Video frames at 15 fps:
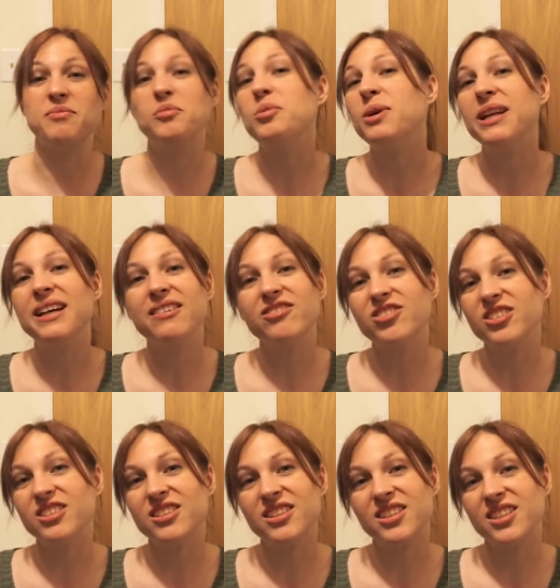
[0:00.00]

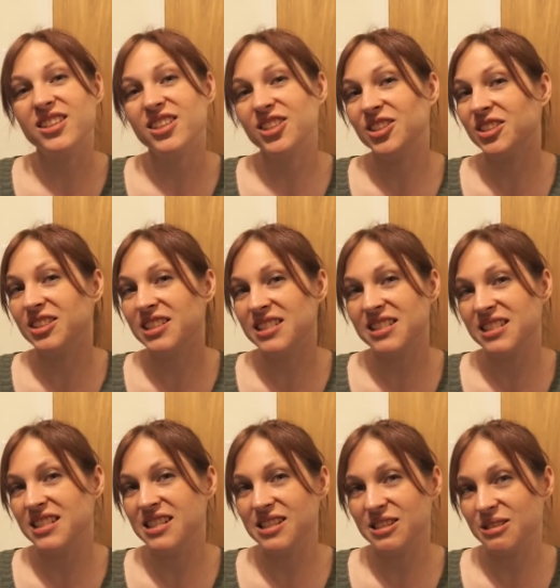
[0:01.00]
whatever that you're
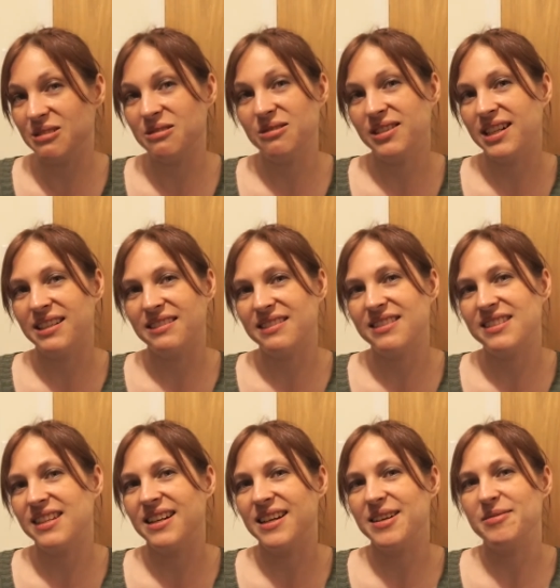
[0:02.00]
listening to at the
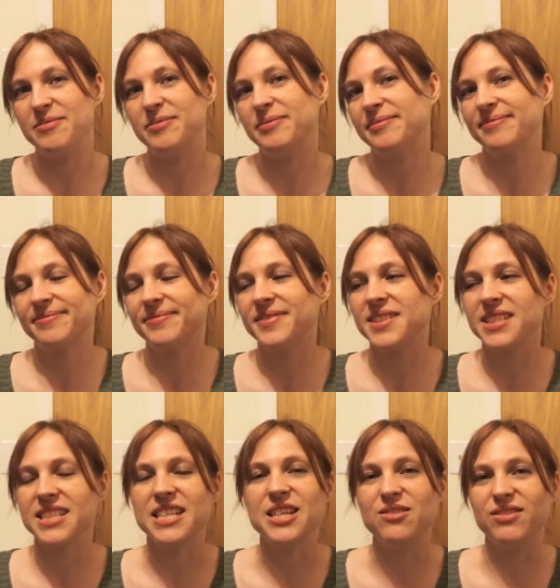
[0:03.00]
time.
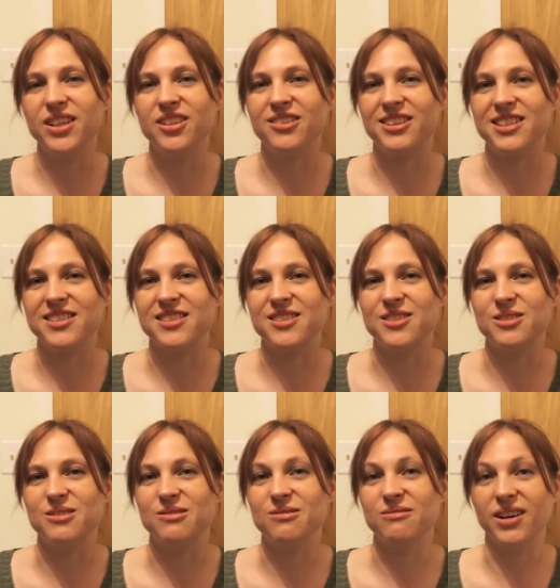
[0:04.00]
He'd rather listen
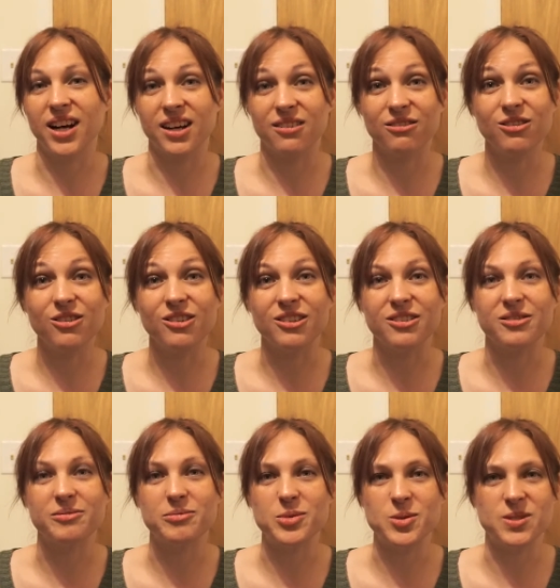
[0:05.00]
to rock and
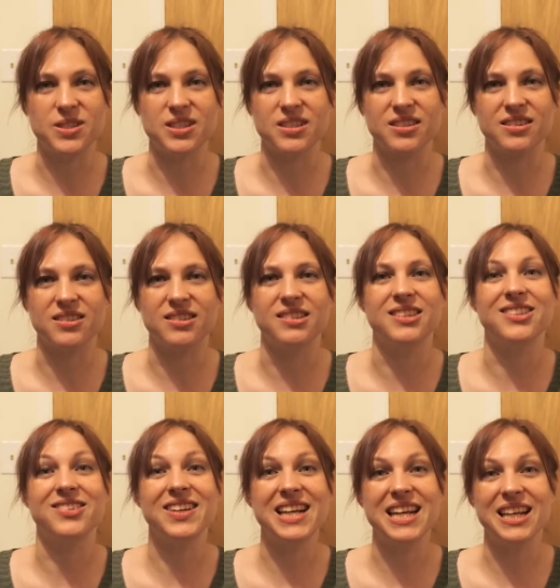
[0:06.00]
roll music on
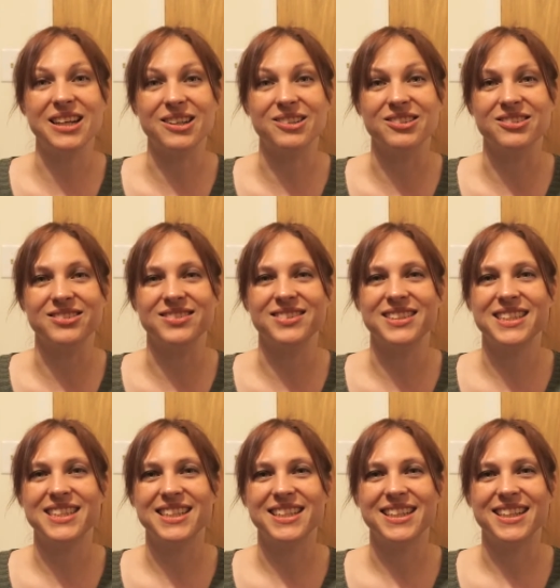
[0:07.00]
the radio
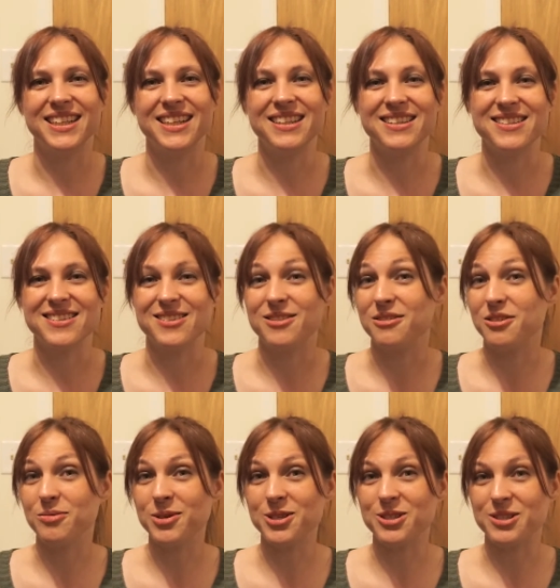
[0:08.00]
and listen to
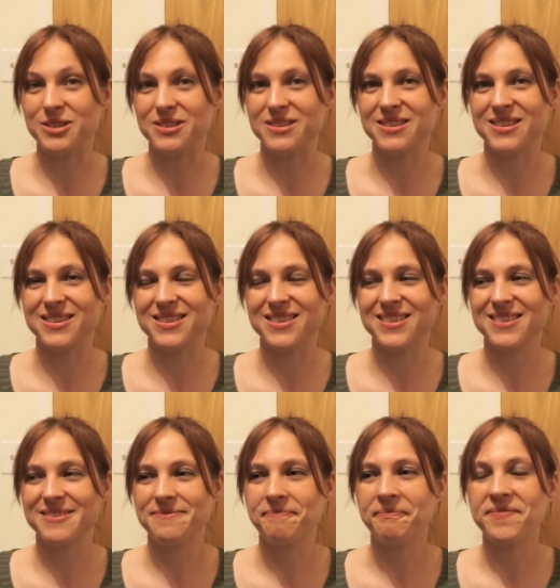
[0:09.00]
commercials.
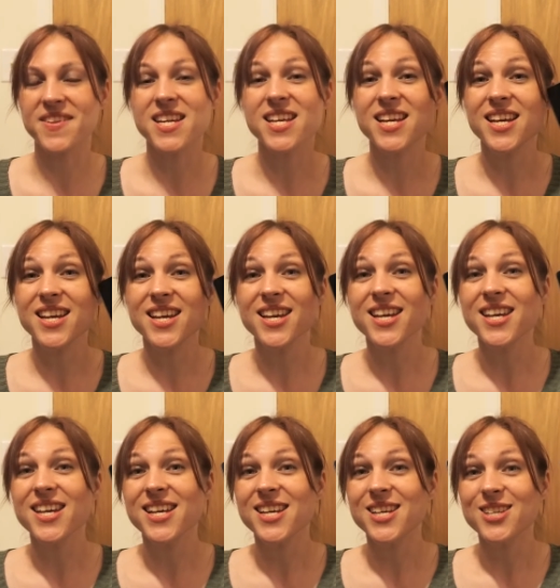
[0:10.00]

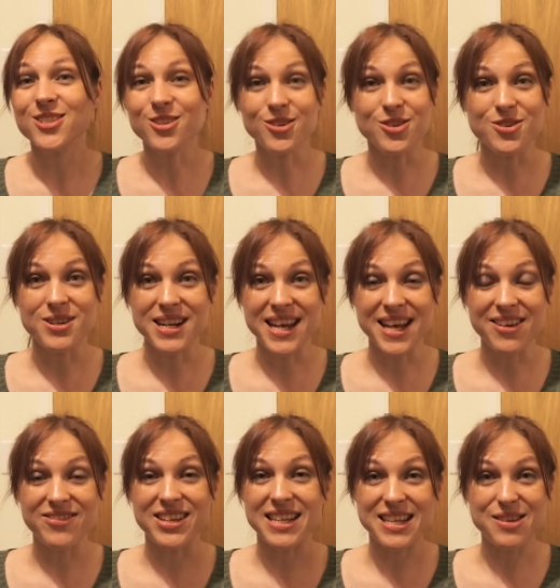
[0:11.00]
So you can
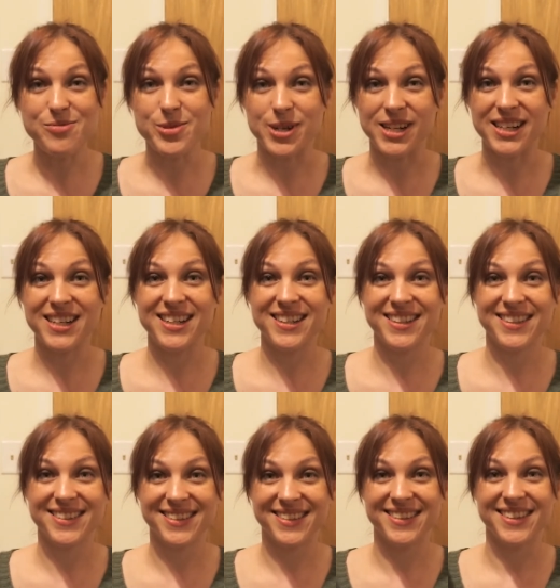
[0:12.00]
have an ebook
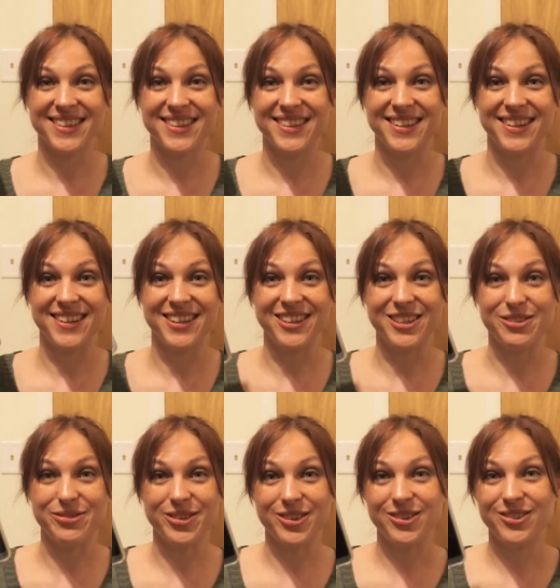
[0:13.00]
on
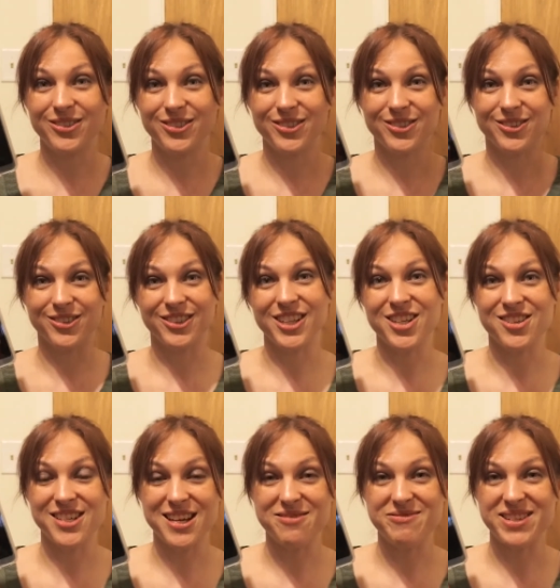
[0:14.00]
your phone or on
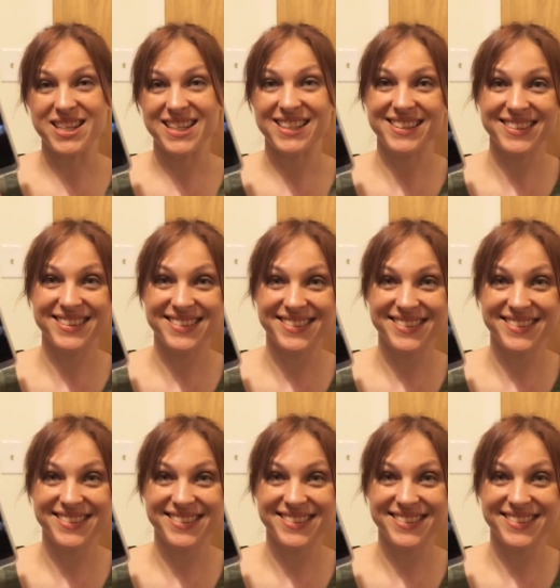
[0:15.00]
your tablet